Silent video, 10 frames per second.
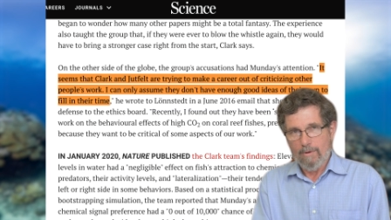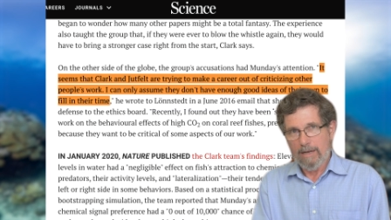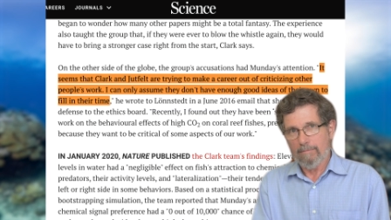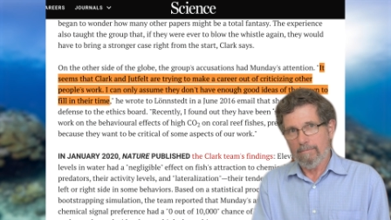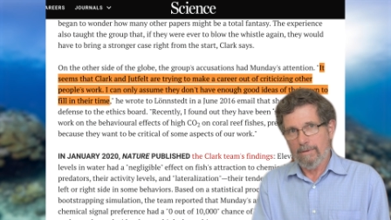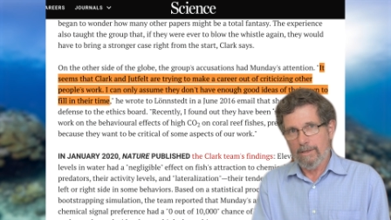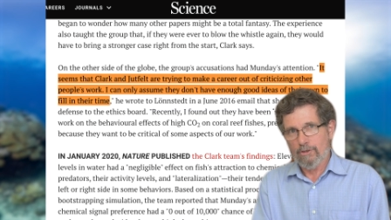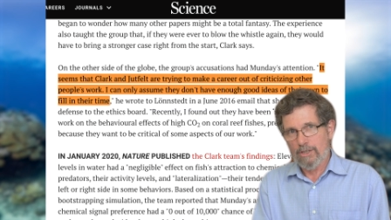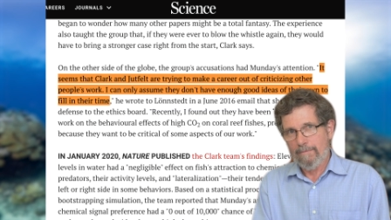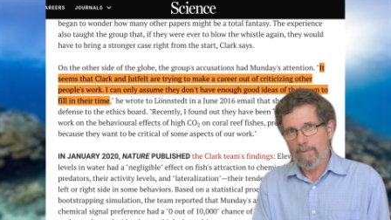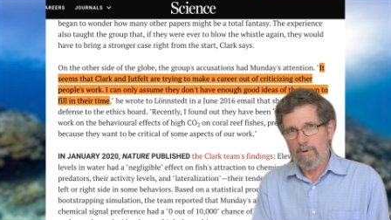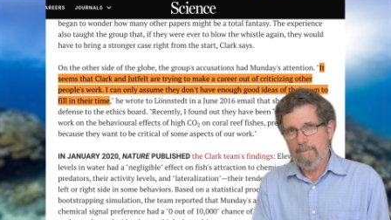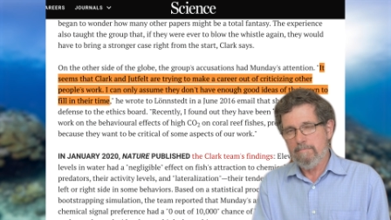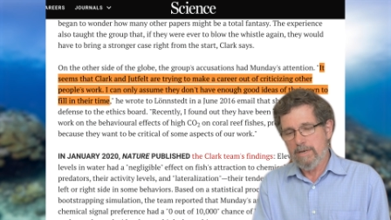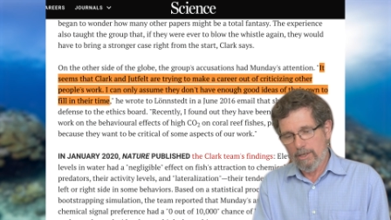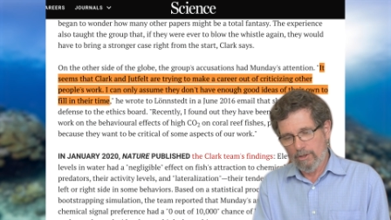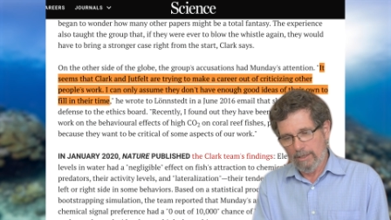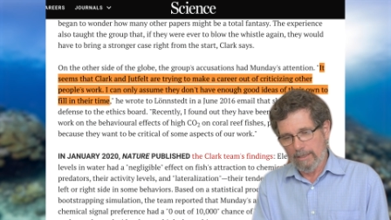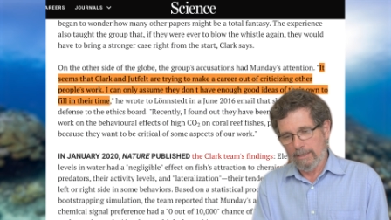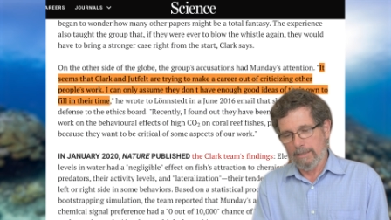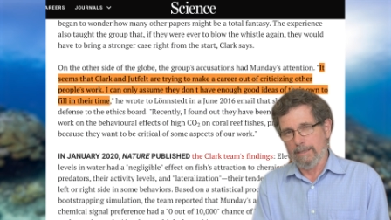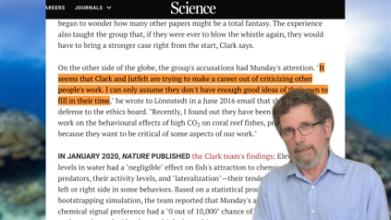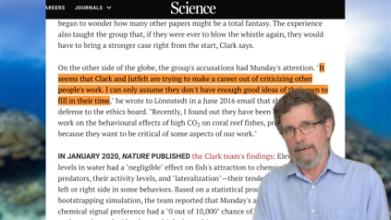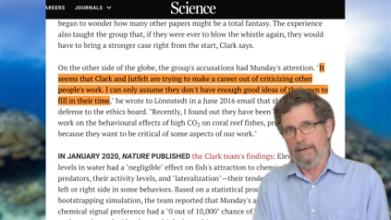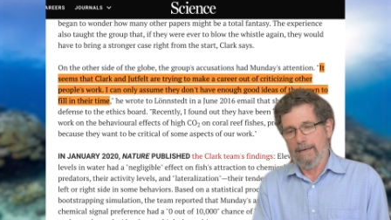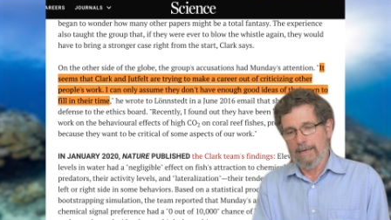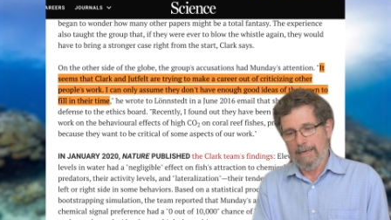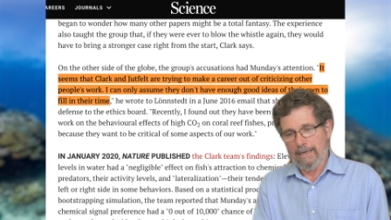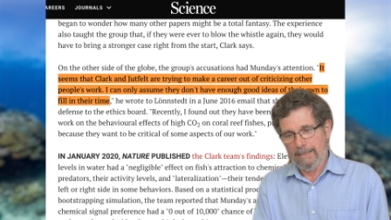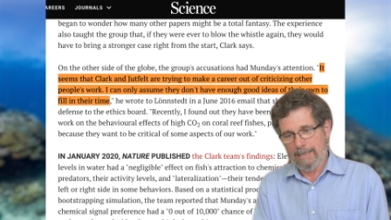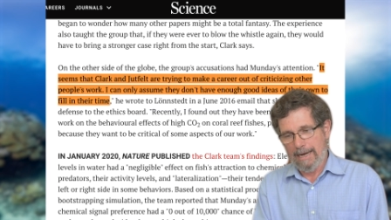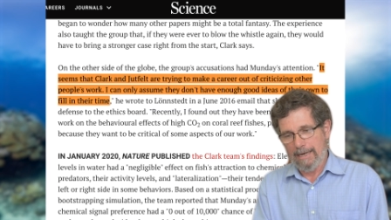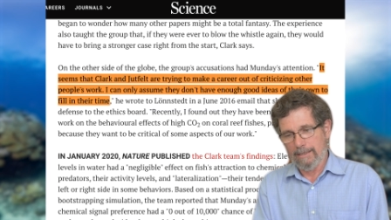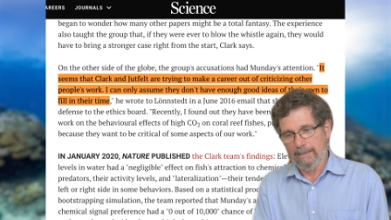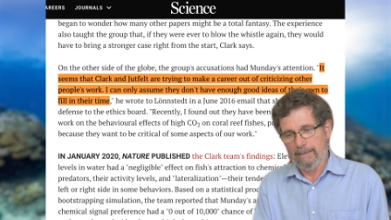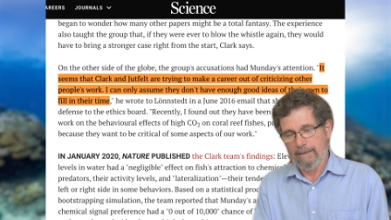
Well, the 7 were mercilessly attacked